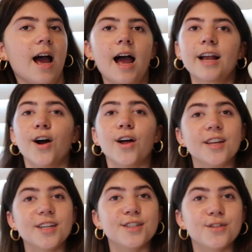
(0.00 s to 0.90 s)
I got
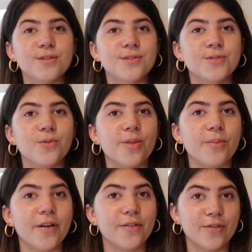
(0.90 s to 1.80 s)
these shoes with
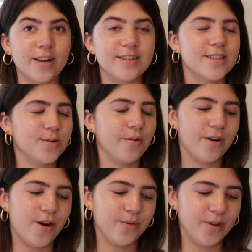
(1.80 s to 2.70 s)
my friends when we
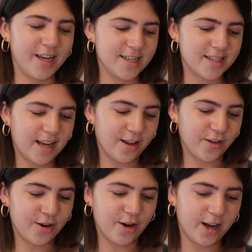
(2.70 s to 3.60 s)
were all really into Tyler
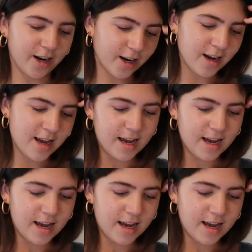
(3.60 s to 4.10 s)
the Creator,